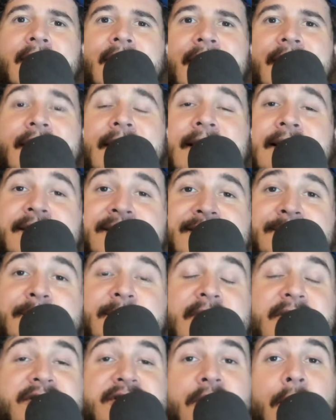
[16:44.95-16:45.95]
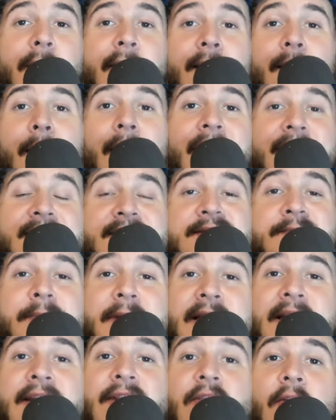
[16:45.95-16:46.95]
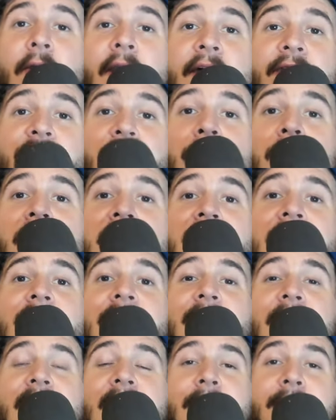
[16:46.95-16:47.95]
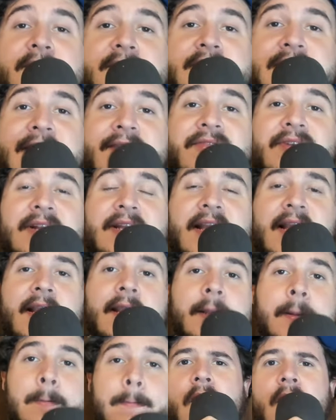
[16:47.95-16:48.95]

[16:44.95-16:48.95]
And he's been showing a lot of speed throughout the week in that number 78.